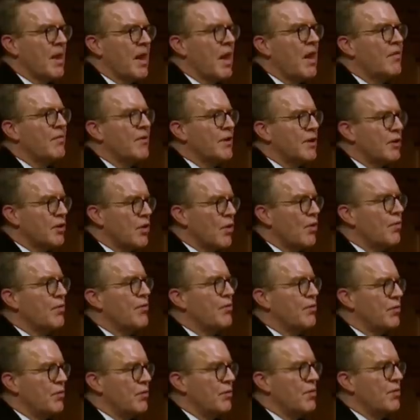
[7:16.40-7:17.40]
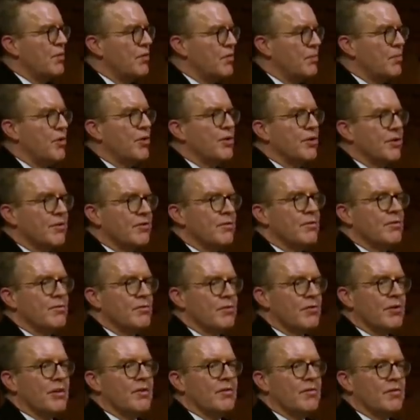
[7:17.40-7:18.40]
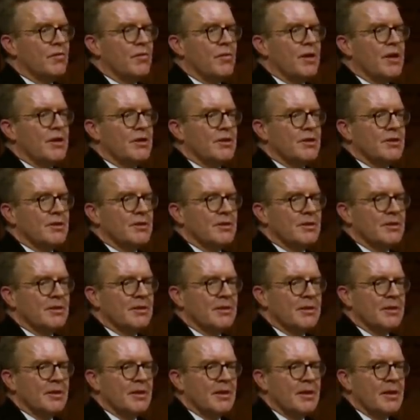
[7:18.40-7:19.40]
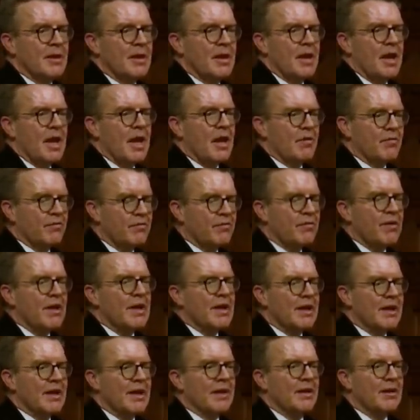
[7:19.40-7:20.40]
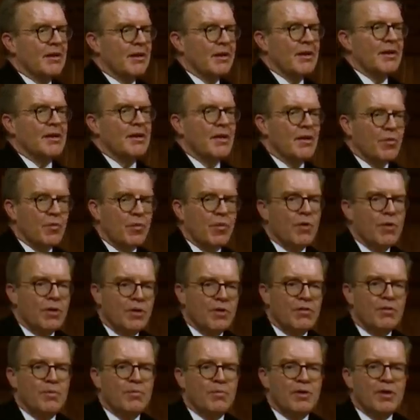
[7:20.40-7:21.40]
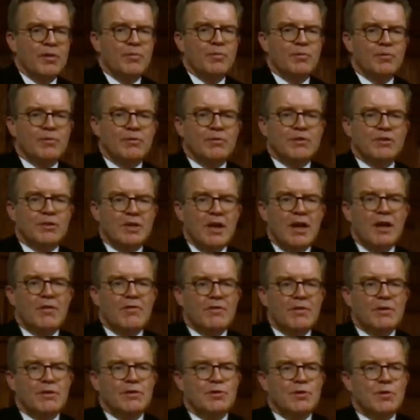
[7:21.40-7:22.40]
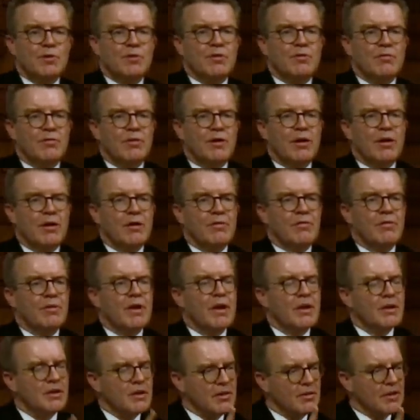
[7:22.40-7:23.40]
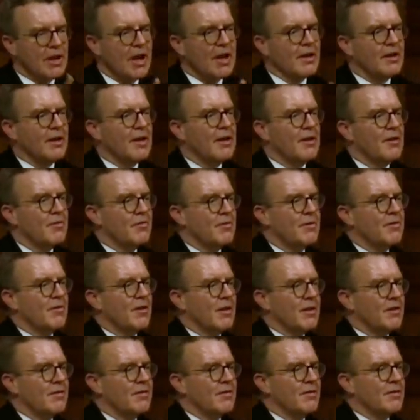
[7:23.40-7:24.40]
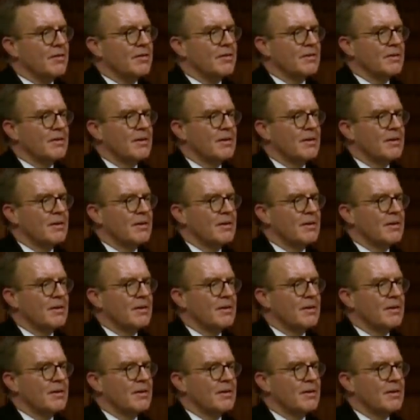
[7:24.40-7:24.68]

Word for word: having gone through this personal transformation and feeling like I want other people to share in the joy of life, you can get irritated.